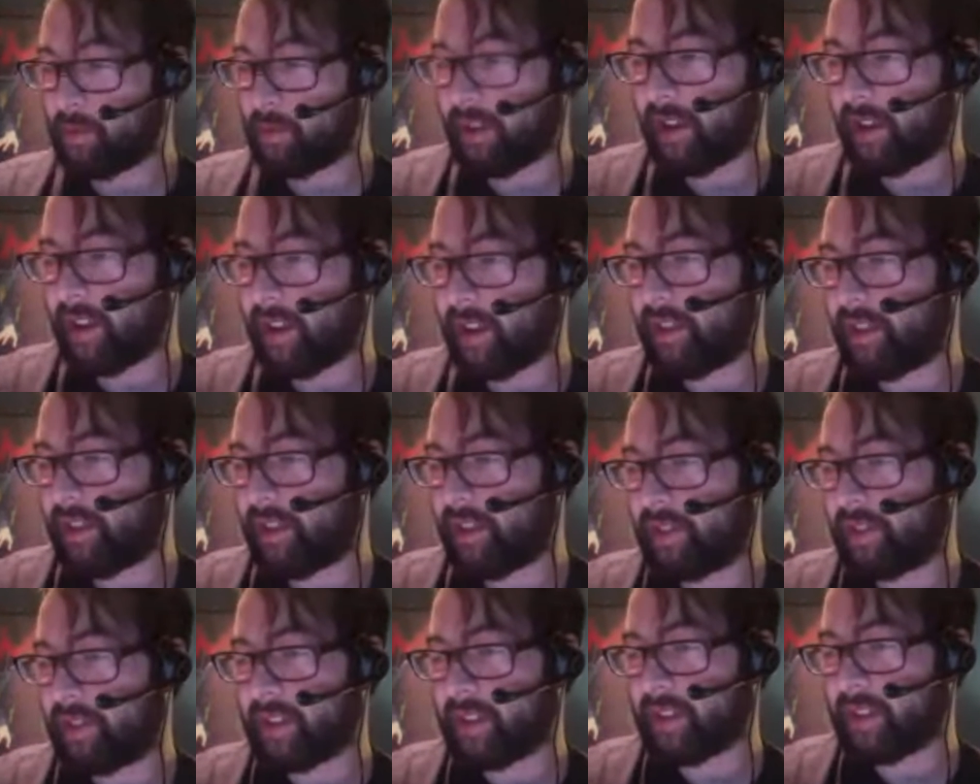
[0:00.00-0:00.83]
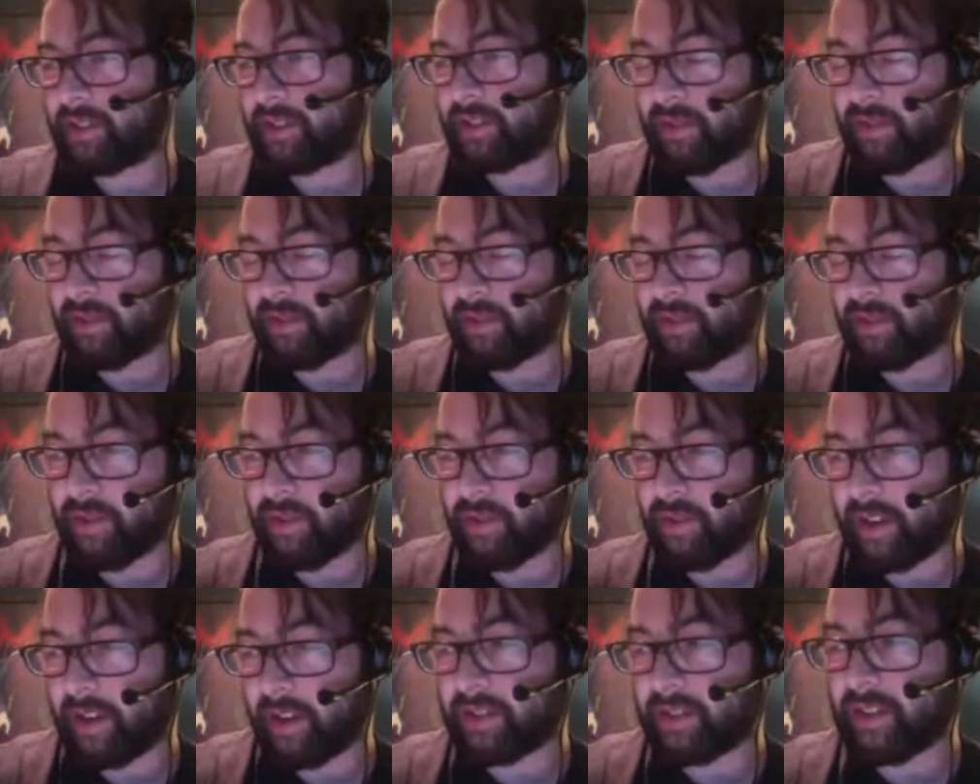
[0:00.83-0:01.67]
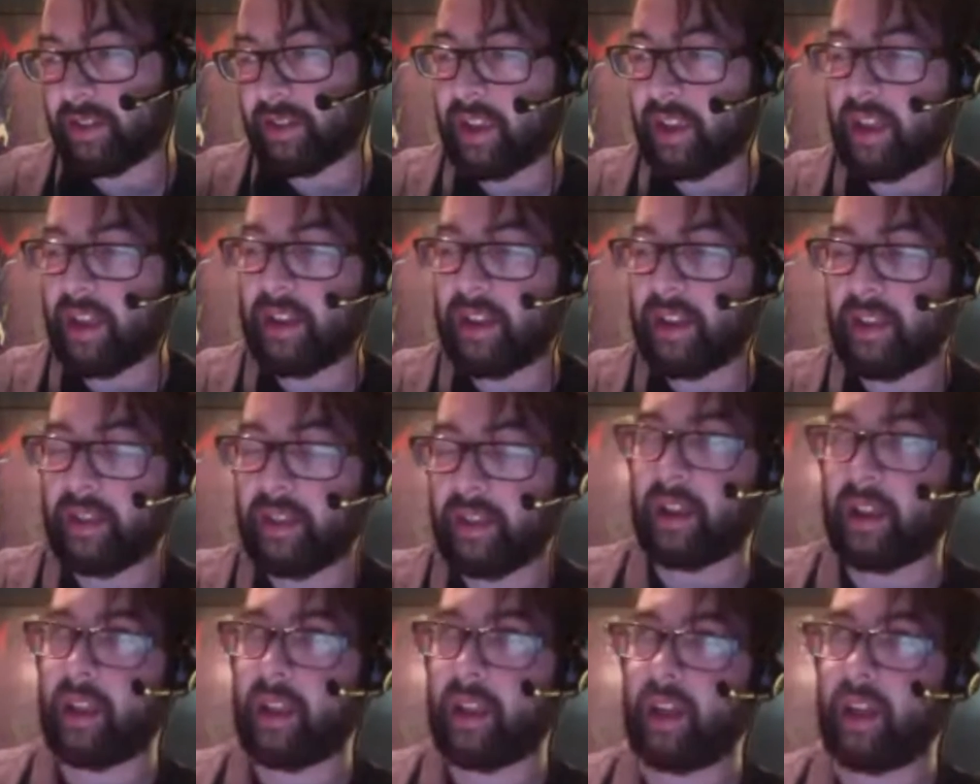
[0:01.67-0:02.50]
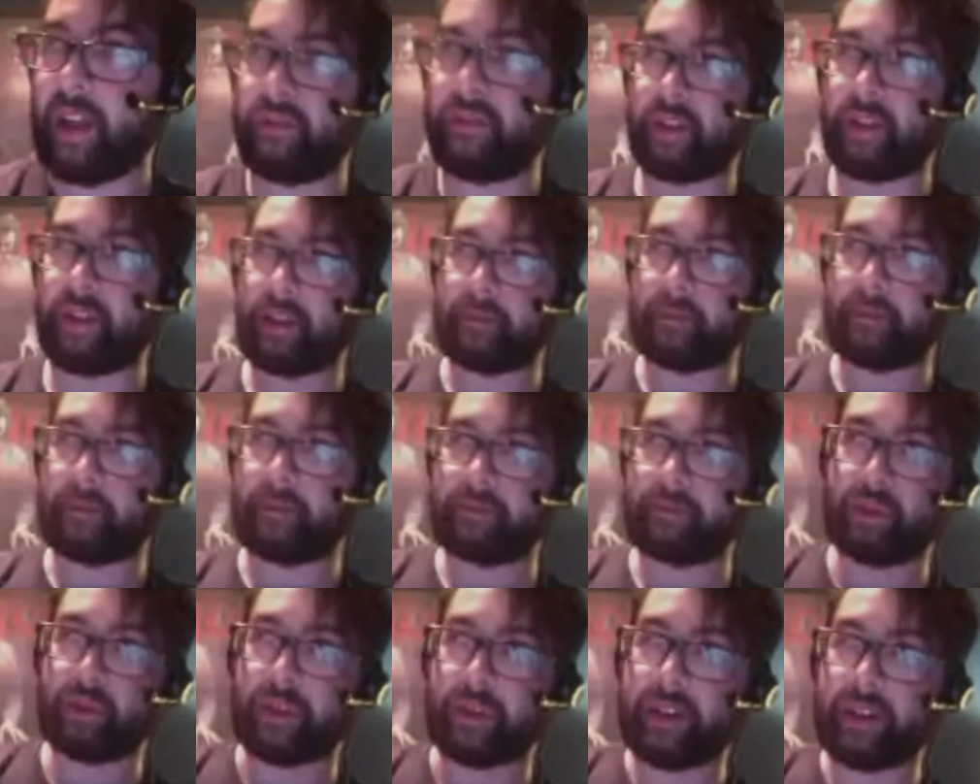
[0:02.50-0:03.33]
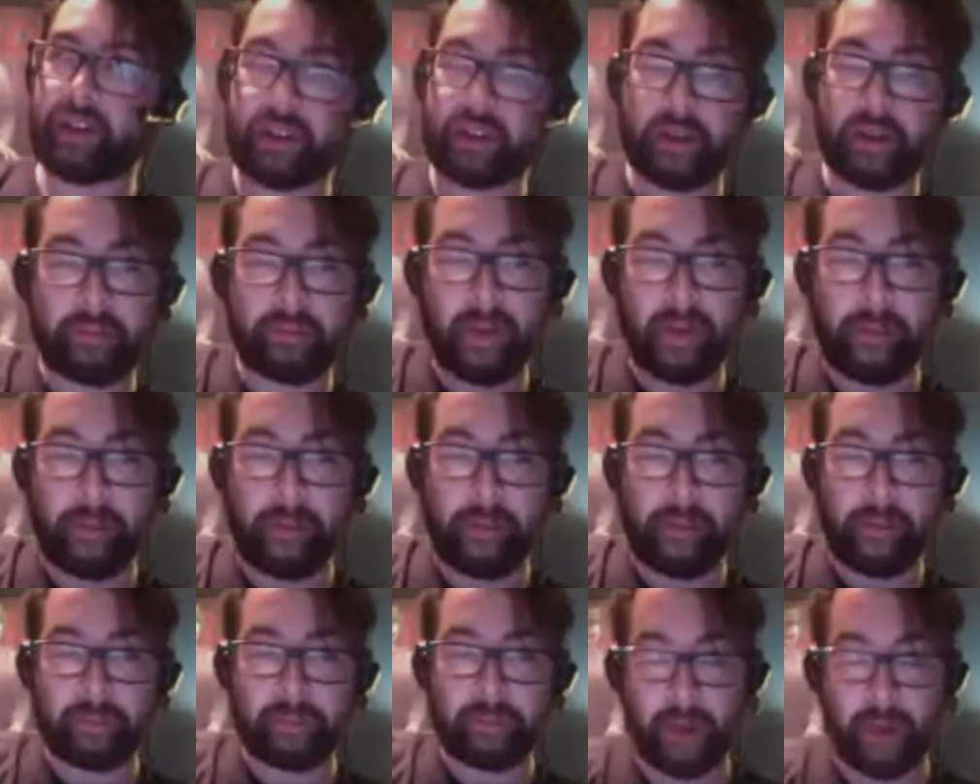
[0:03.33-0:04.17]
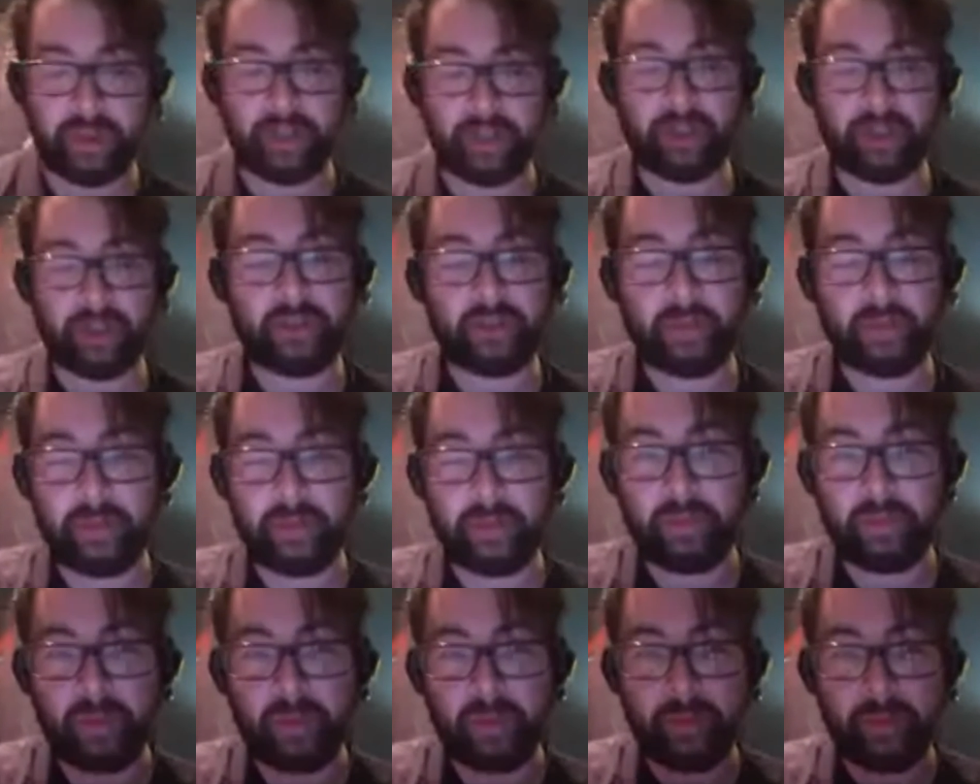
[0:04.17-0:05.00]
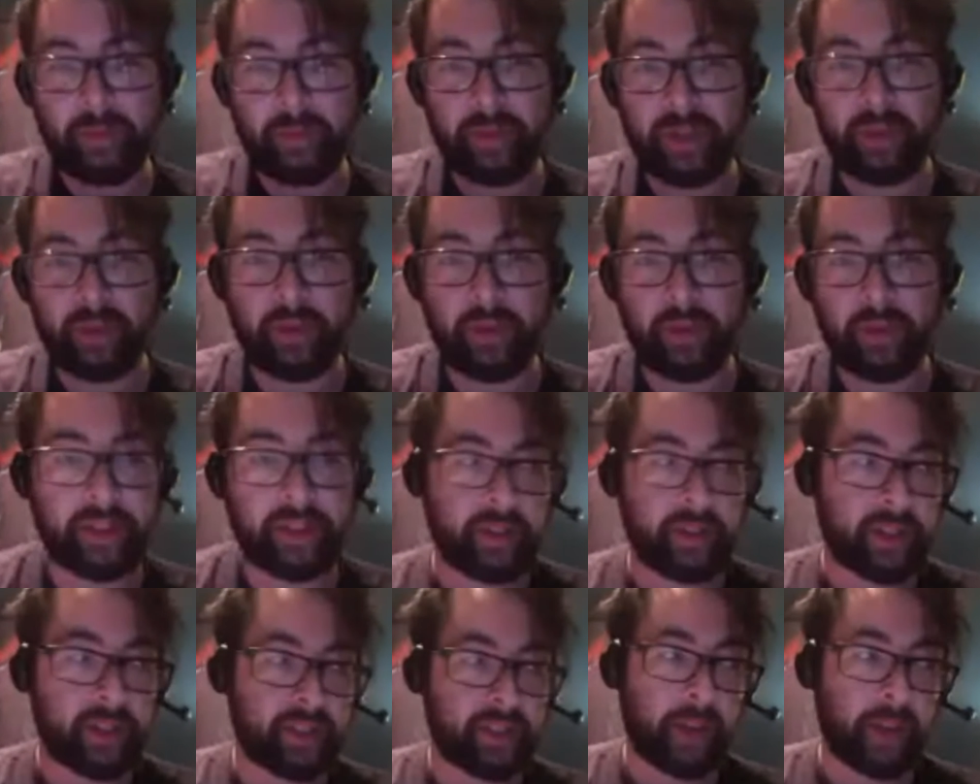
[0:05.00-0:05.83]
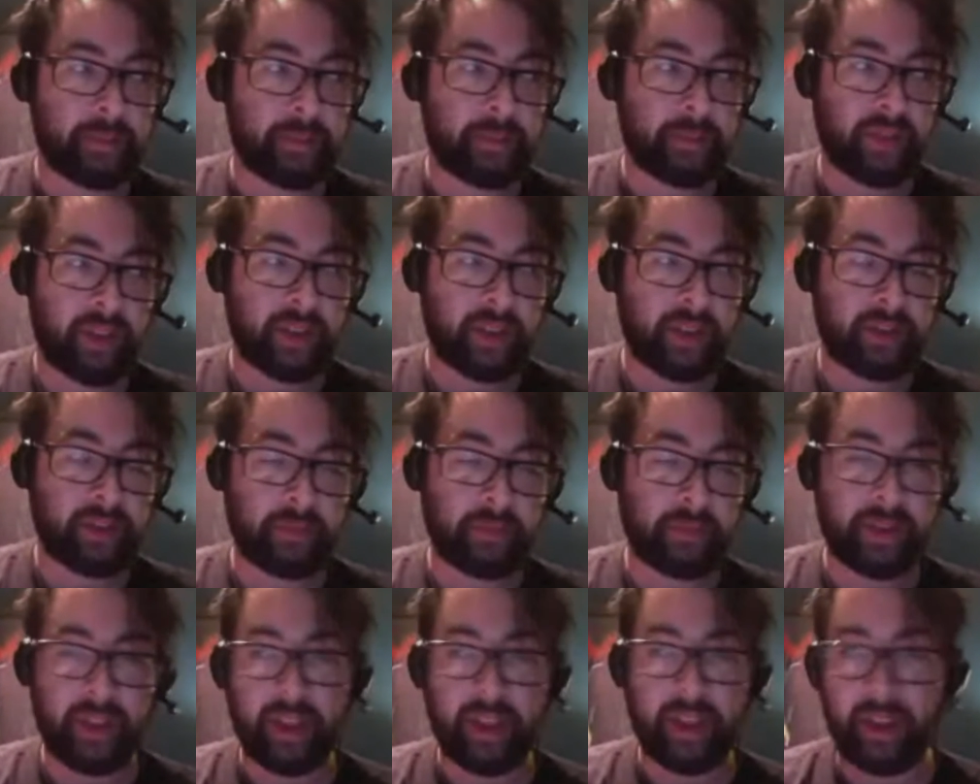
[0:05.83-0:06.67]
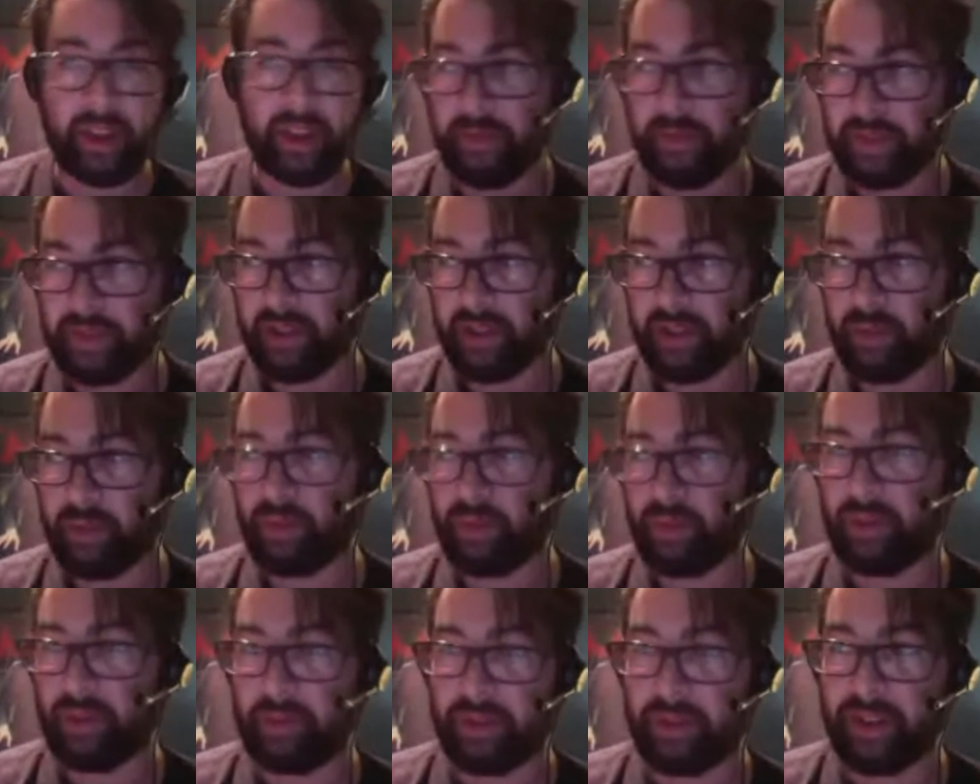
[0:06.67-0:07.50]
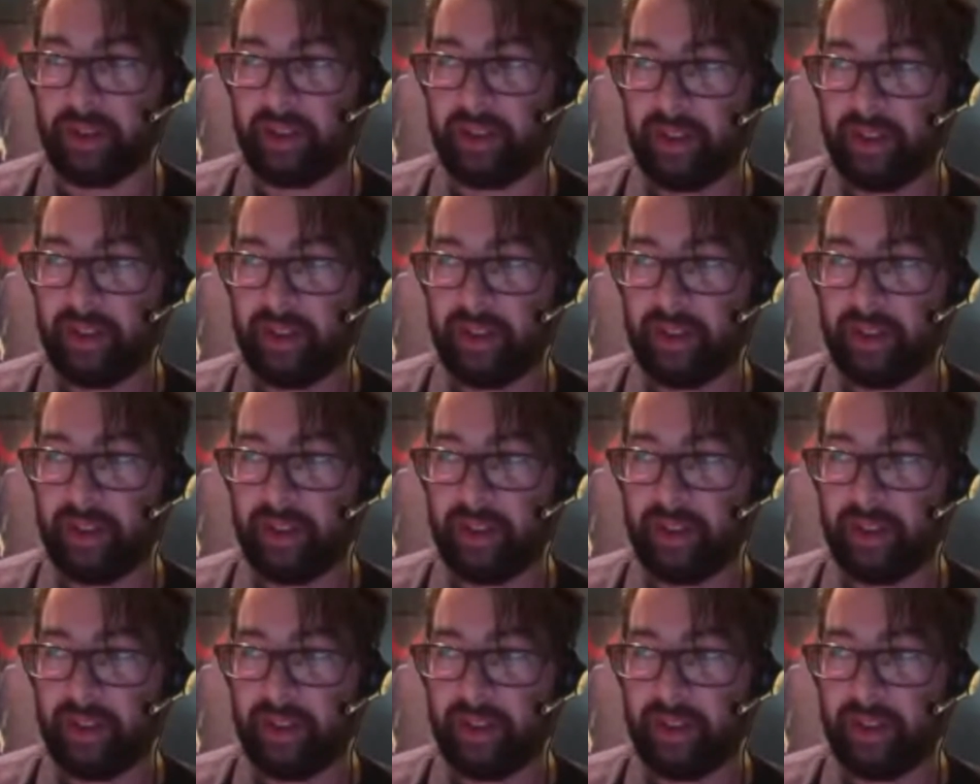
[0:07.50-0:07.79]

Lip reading: and I think that's great because a lot of traditional publishers would be doing these types of things, but they obviously would be